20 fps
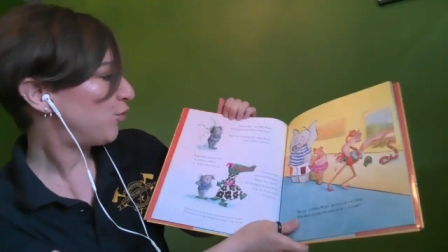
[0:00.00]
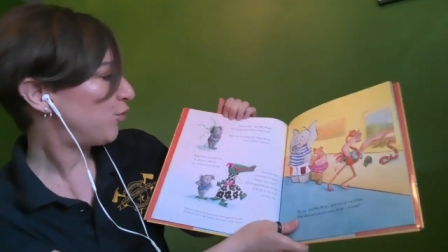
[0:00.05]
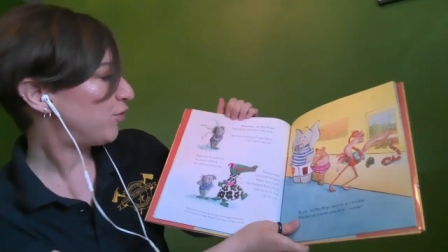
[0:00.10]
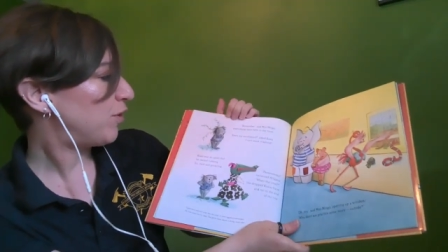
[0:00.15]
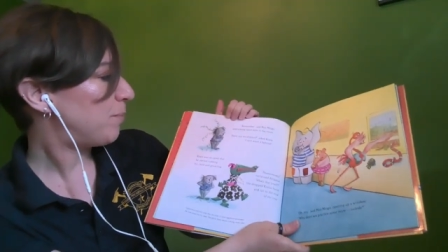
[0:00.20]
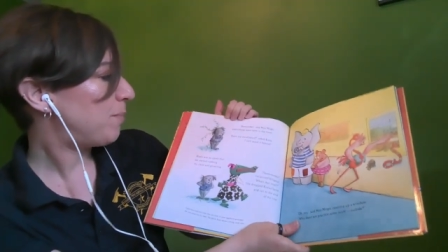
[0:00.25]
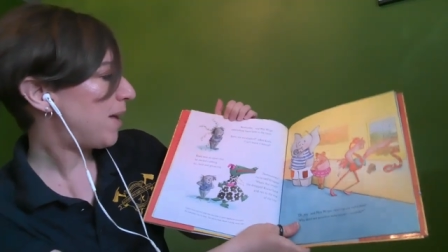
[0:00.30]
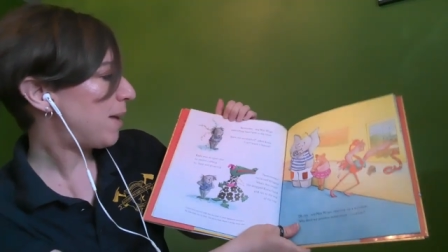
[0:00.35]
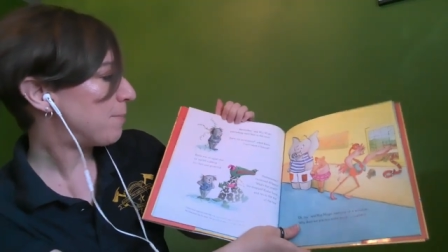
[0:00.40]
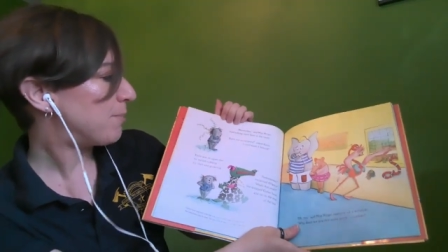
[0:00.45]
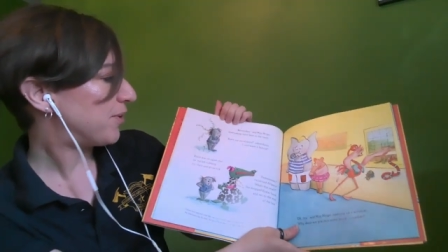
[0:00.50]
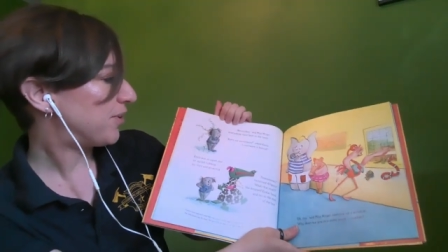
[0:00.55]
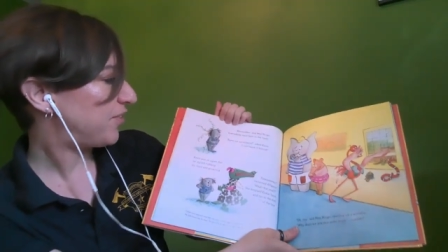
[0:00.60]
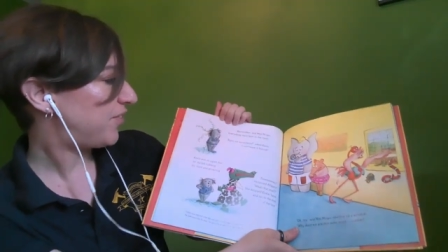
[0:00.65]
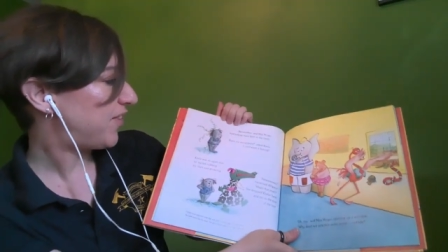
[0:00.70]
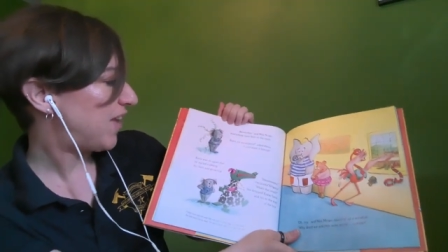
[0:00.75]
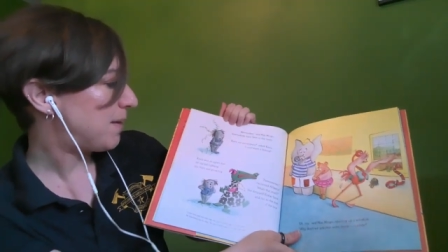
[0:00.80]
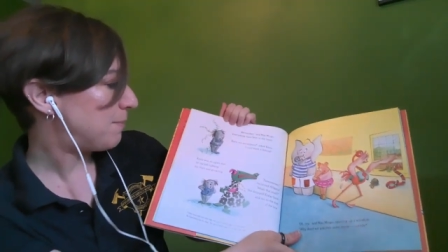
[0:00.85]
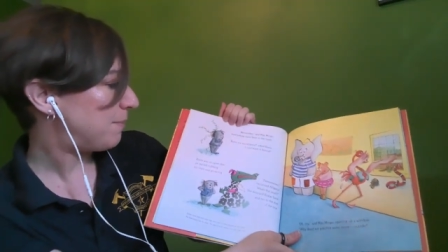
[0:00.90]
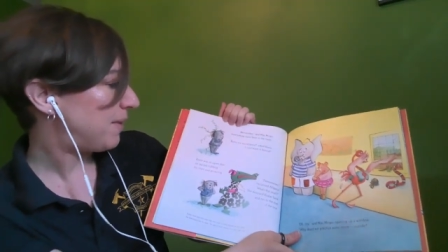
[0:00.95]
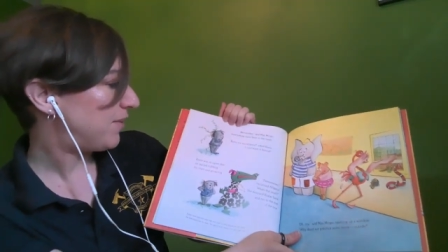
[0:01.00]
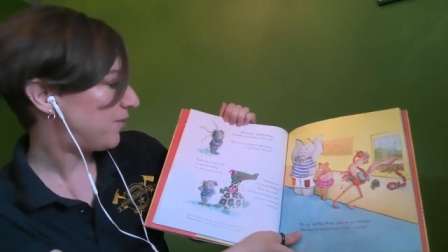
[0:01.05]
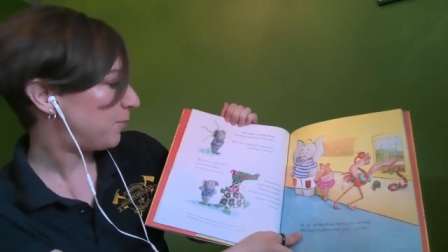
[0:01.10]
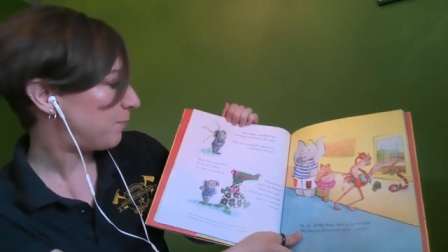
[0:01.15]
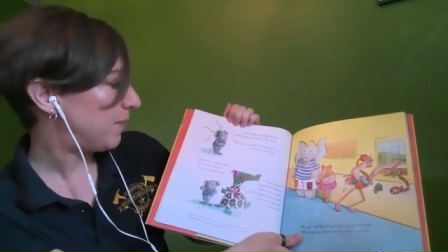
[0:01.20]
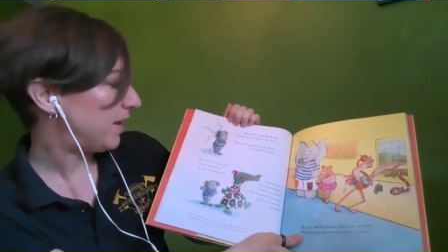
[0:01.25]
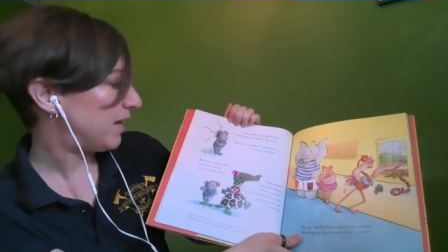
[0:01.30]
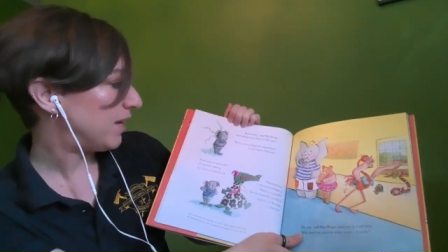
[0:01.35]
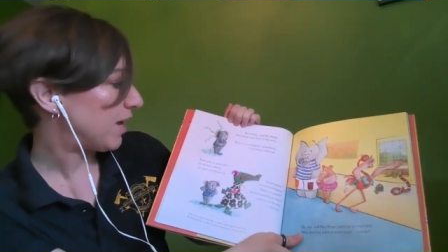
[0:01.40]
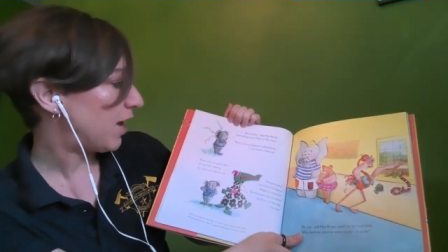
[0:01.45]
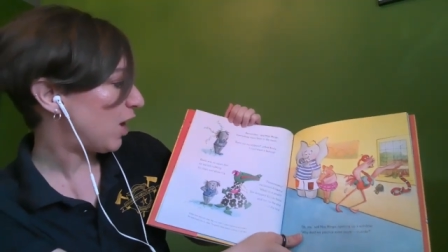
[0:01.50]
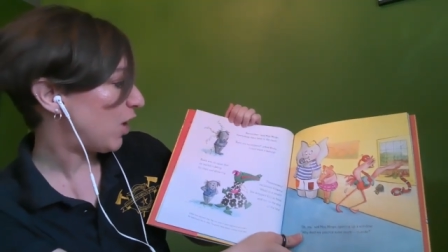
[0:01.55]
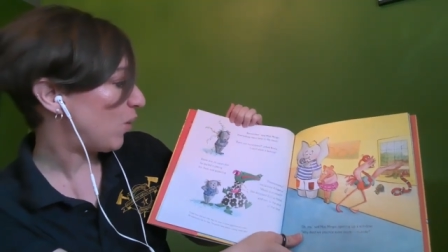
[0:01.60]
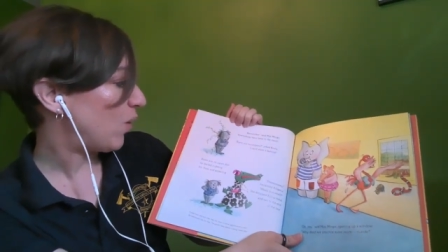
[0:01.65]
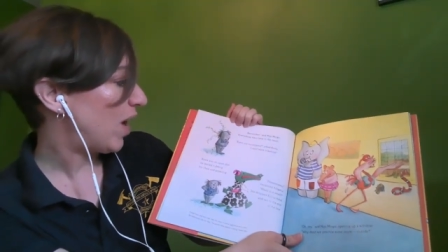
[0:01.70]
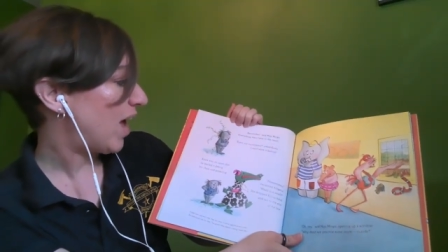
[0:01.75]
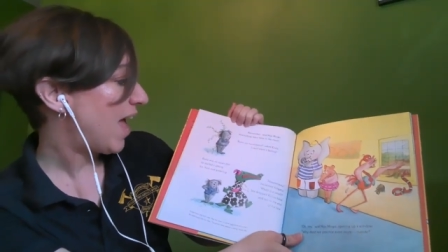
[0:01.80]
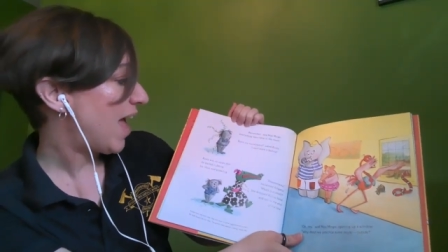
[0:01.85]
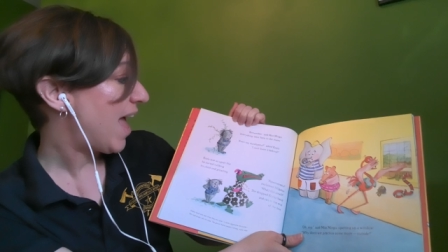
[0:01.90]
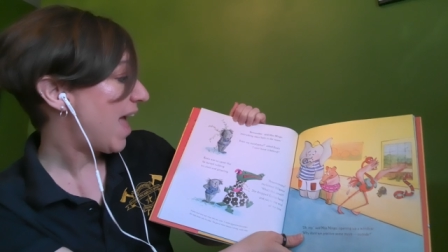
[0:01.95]
Remember, said Miss
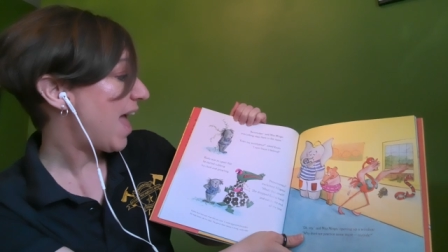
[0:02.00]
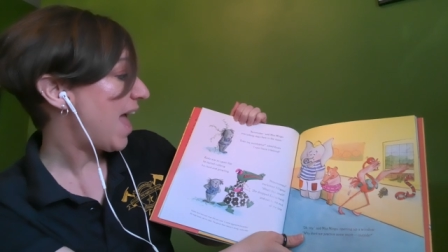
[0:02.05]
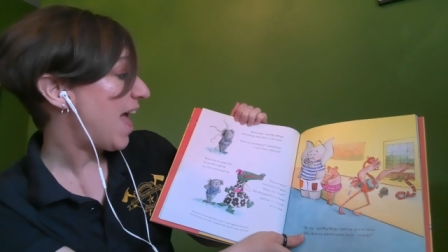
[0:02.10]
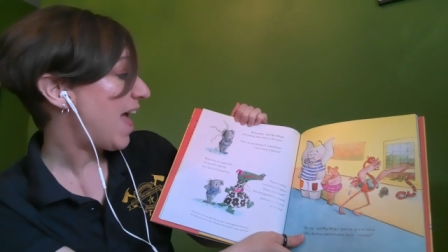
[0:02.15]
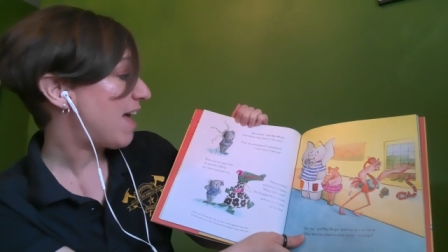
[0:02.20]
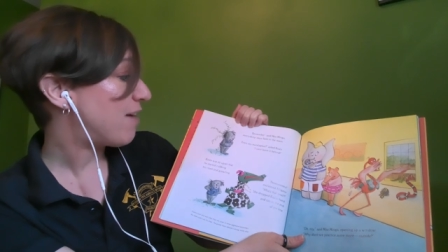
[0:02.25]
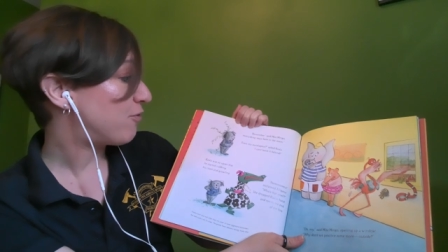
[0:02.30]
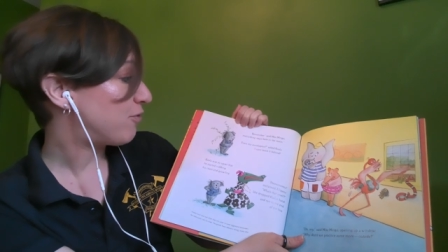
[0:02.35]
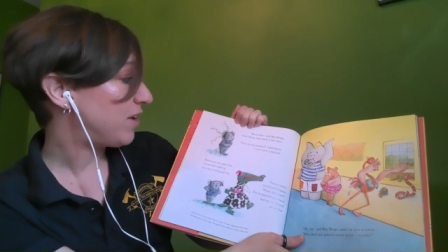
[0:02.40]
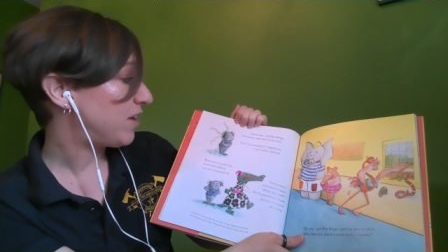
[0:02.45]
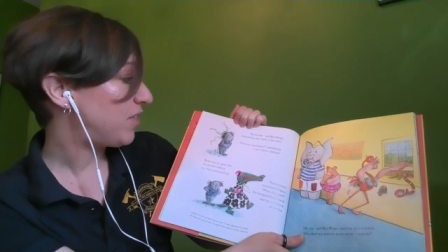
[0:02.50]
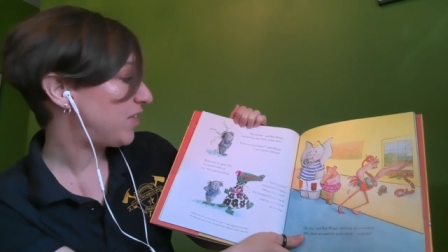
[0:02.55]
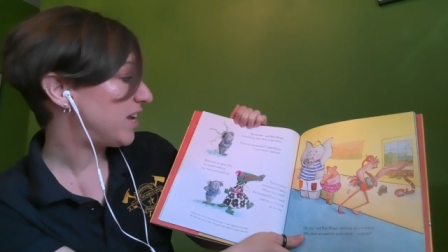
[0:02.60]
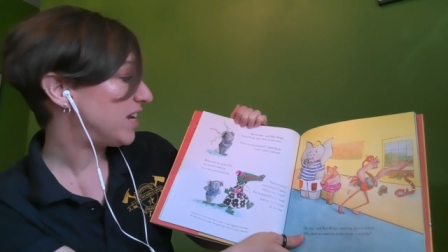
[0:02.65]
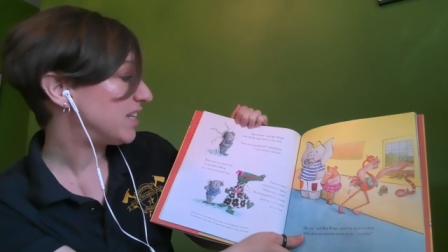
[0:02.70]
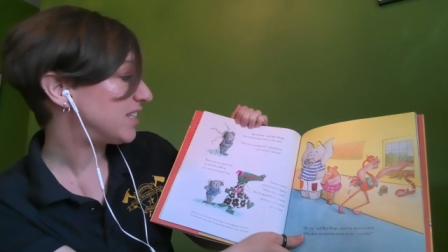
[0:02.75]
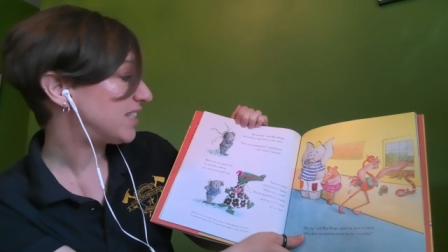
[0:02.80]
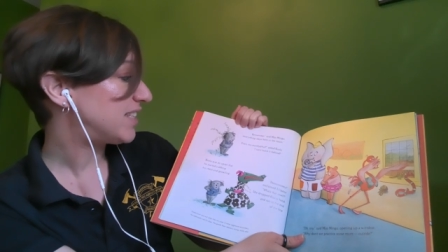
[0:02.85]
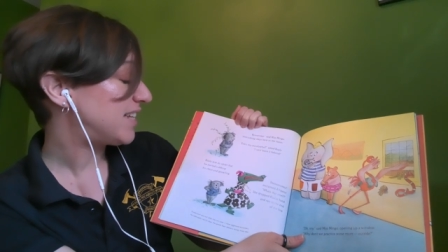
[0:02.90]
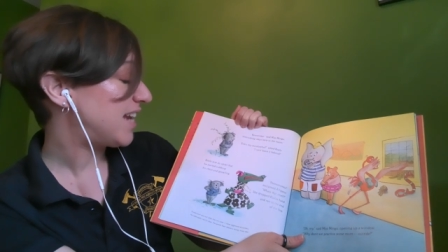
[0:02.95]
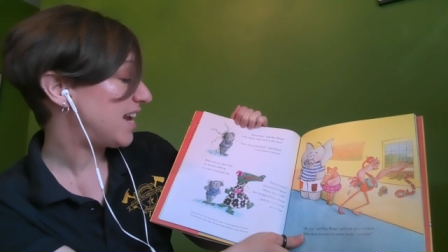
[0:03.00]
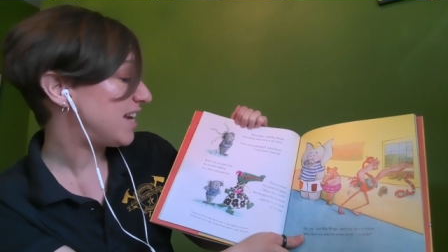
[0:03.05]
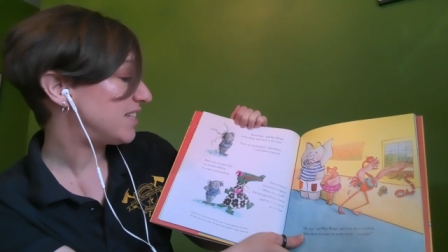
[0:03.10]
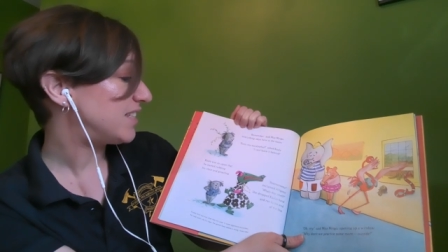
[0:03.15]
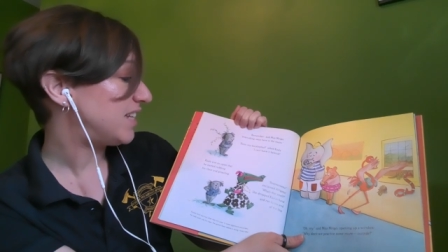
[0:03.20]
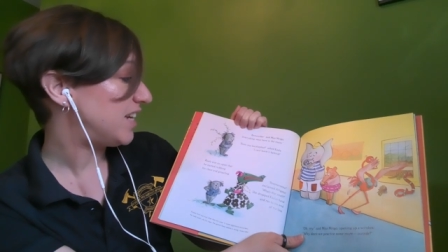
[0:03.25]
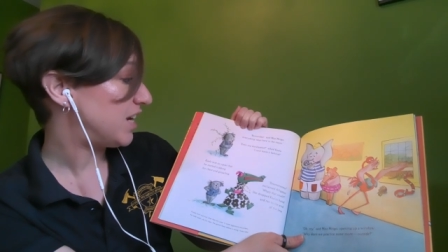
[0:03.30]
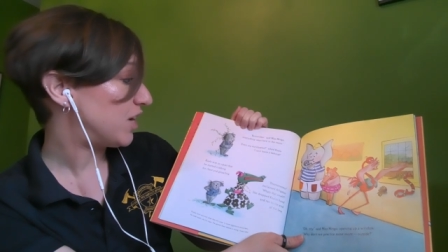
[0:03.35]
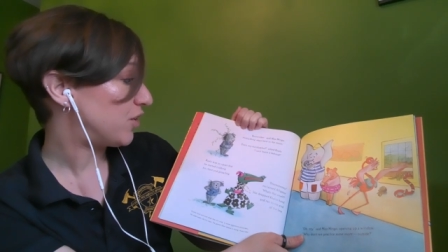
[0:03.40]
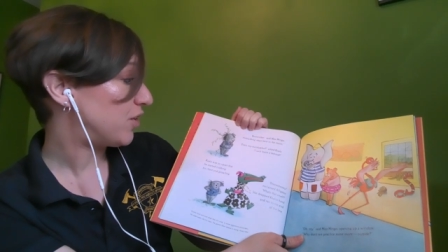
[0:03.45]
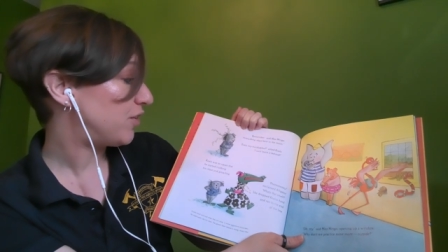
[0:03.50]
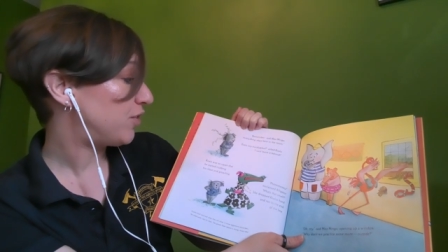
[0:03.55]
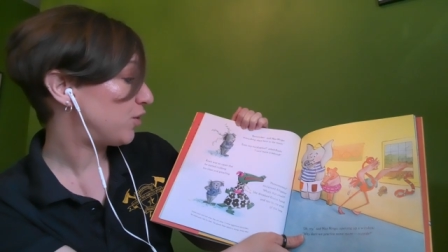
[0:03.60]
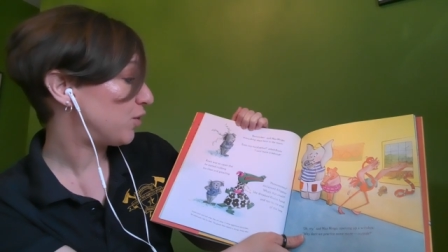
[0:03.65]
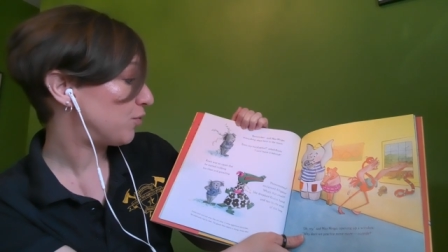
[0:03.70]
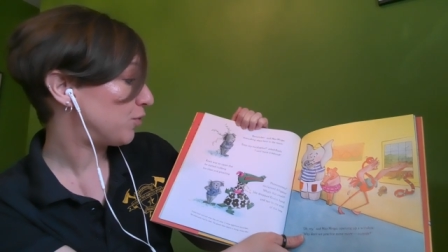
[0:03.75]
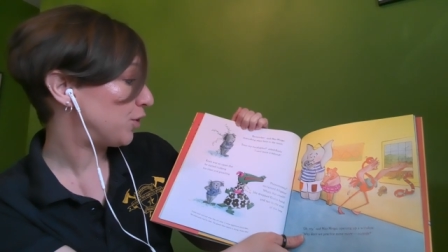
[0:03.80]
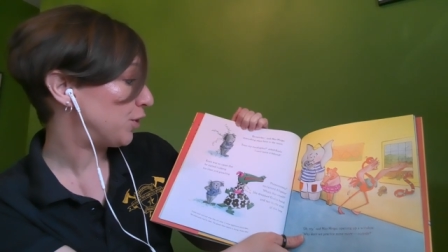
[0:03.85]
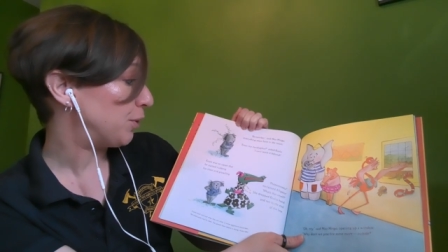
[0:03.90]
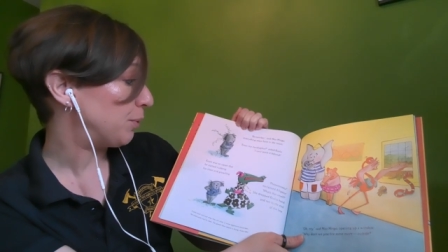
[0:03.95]
Mingo, Everything stays here in the
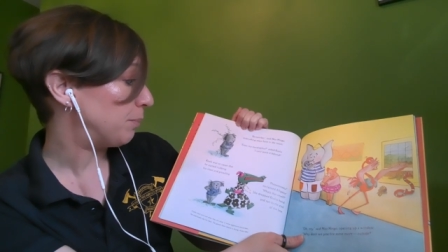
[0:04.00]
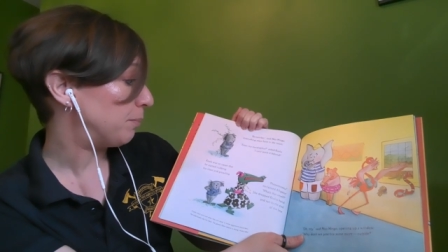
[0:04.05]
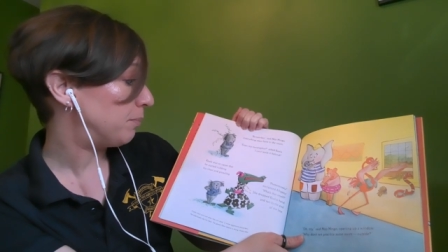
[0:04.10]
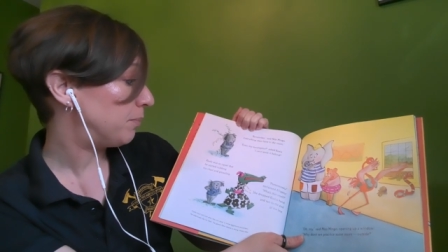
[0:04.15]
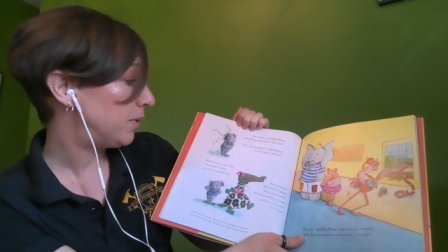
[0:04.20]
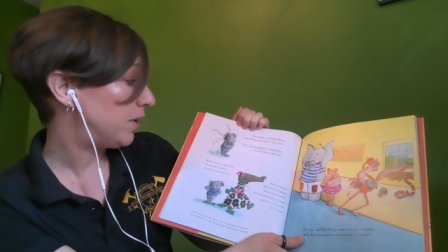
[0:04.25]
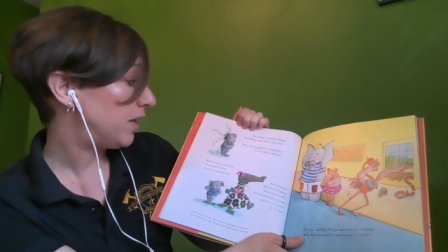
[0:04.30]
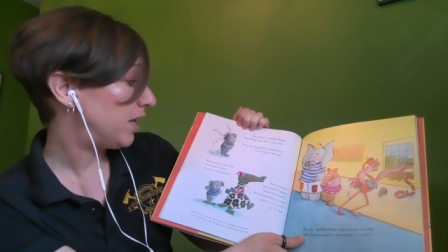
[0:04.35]
room.